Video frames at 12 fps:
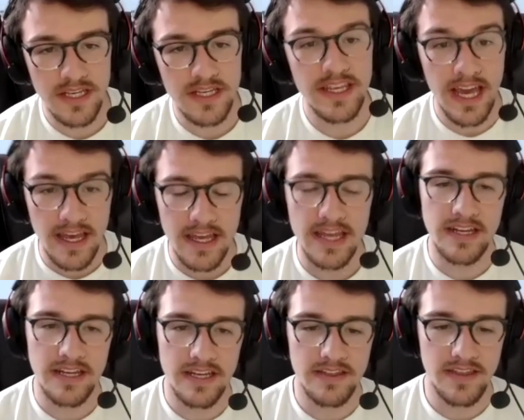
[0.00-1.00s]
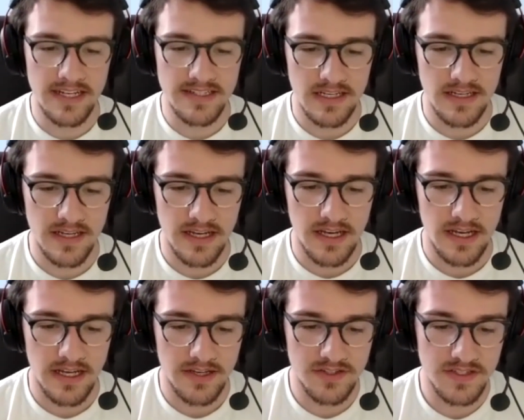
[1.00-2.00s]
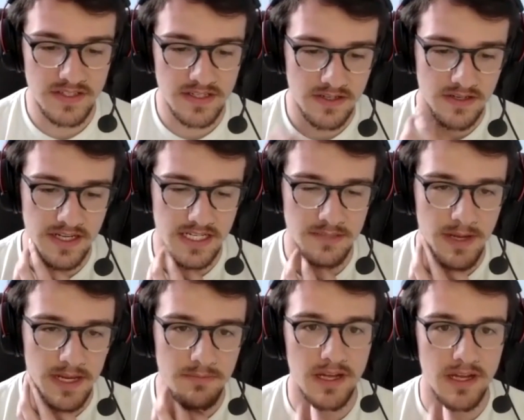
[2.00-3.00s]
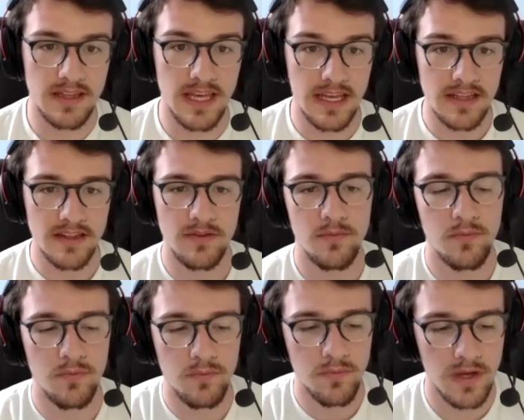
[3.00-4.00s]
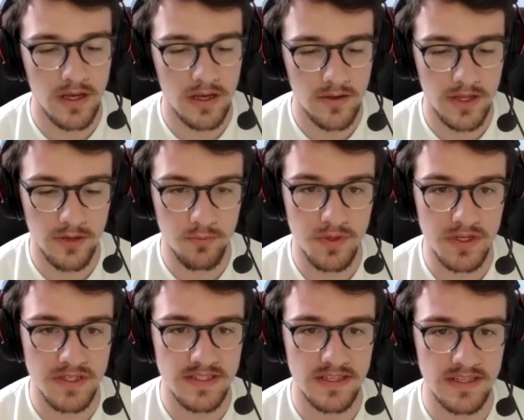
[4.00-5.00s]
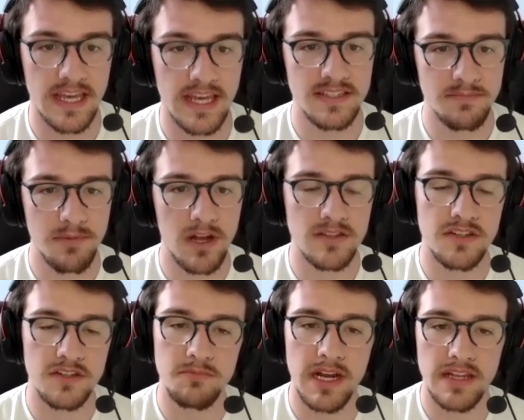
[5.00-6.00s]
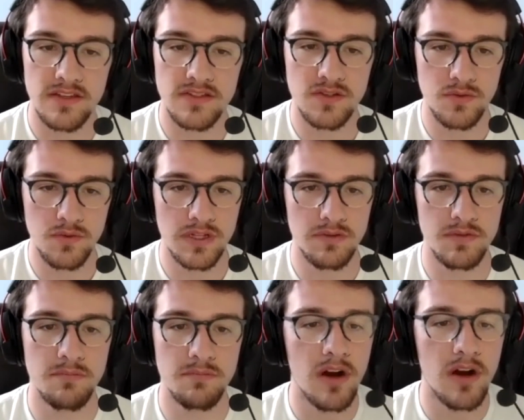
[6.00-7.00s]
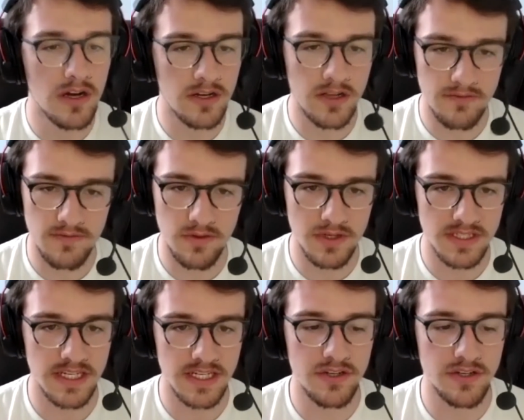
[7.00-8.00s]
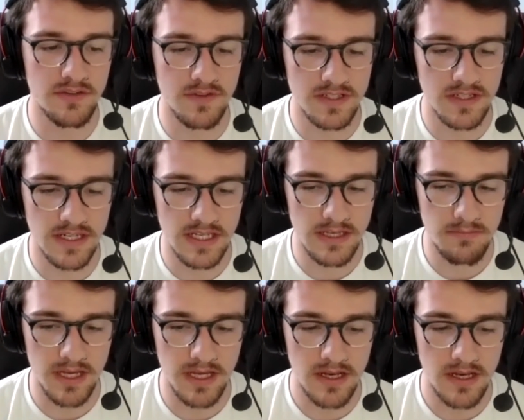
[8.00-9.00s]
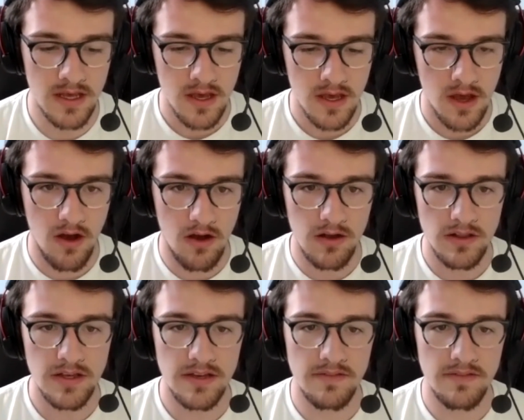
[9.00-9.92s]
Yeah, and that's a just to expand upon that. It was, yes, sponsored by the school. It was a part of Florida State University, but all of